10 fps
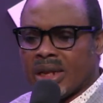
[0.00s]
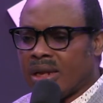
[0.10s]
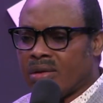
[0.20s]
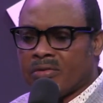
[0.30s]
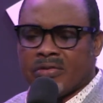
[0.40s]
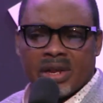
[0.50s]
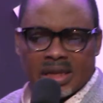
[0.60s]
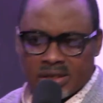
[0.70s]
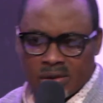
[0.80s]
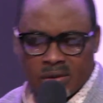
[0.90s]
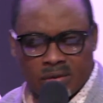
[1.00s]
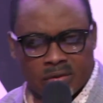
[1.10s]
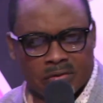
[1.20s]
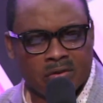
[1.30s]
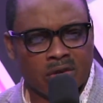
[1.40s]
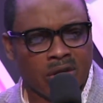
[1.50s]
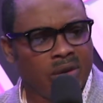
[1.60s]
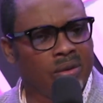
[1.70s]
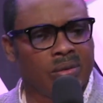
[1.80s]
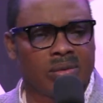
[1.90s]
Little faith is not good for
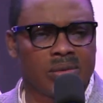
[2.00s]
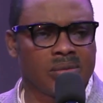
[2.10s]
you.